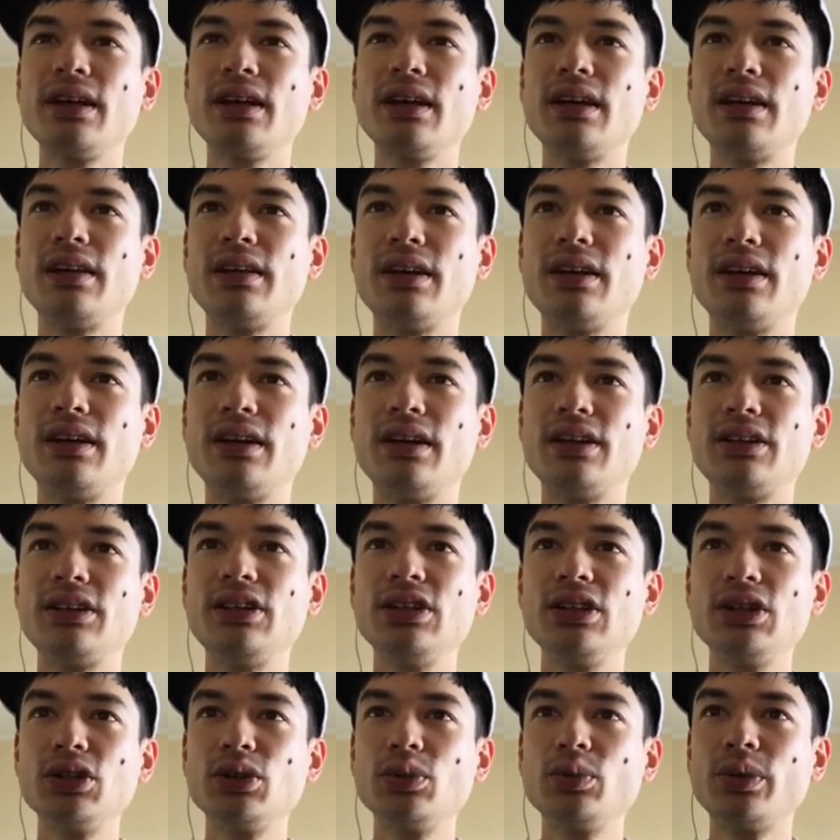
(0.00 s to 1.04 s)
And then uh,
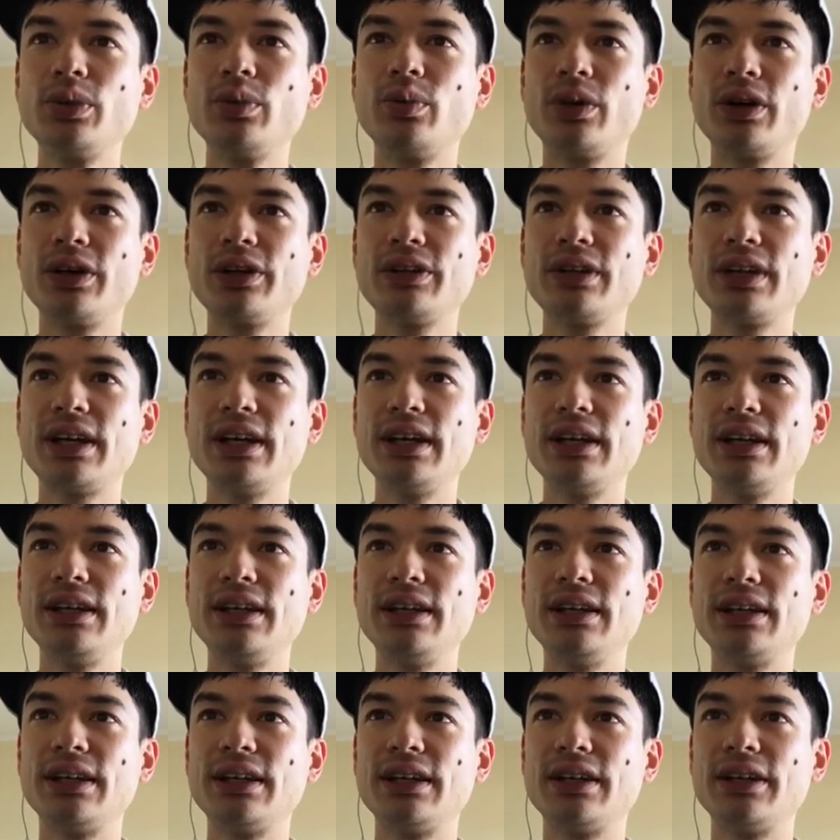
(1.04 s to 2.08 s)
here we want
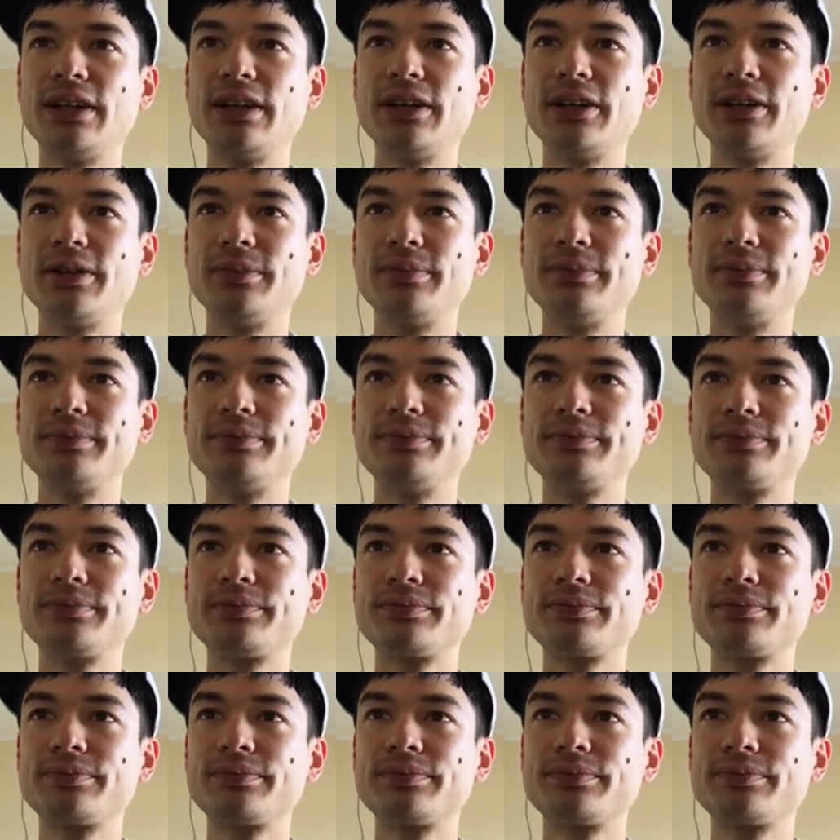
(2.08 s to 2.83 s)
a um,